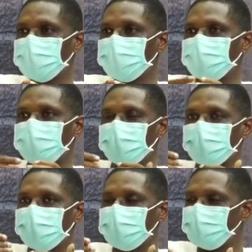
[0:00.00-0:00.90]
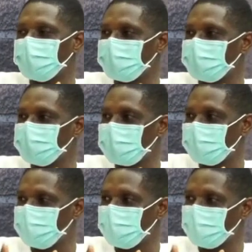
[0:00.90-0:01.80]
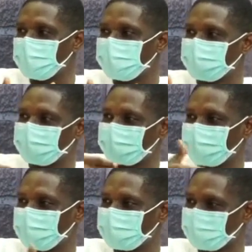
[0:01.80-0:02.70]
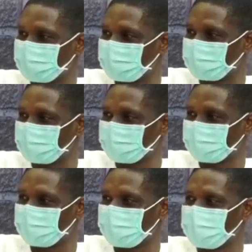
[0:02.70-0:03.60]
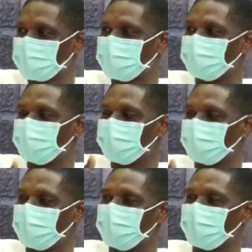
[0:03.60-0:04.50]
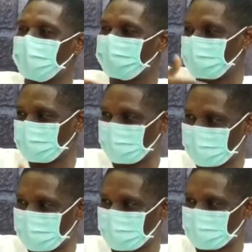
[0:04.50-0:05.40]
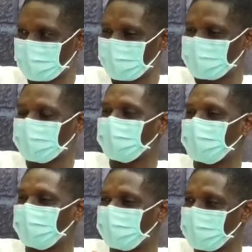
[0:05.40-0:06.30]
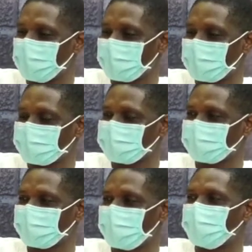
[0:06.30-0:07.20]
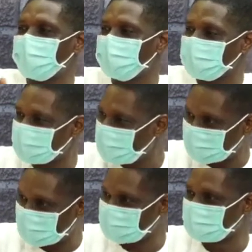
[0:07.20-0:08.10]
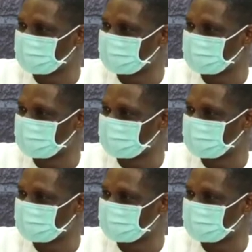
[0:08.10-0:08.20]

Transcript: We all begin by being single before we have children. So everyone has ever been childless.